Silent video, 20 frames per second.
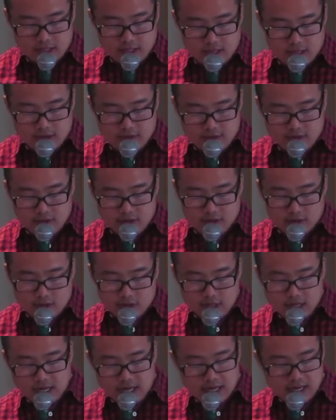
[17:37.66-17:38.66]
even though
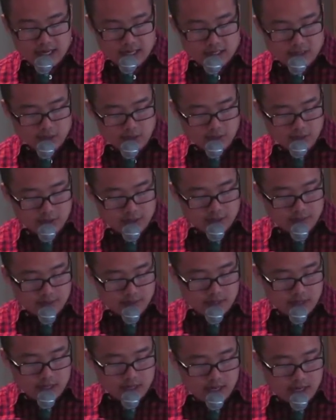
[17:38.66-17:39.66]
God had told him,
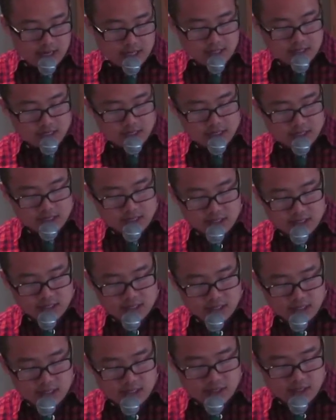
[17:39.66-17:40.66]
Isaac is the
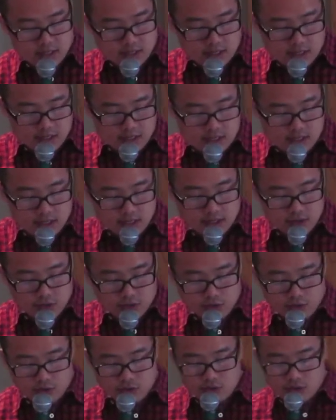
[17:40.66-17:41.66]
son uh,
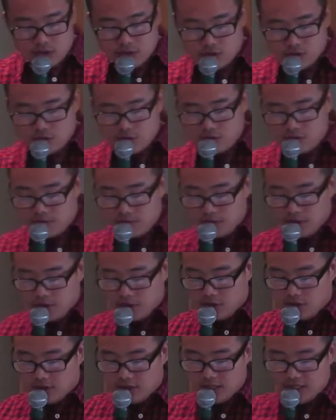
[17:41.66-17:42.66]
through whom your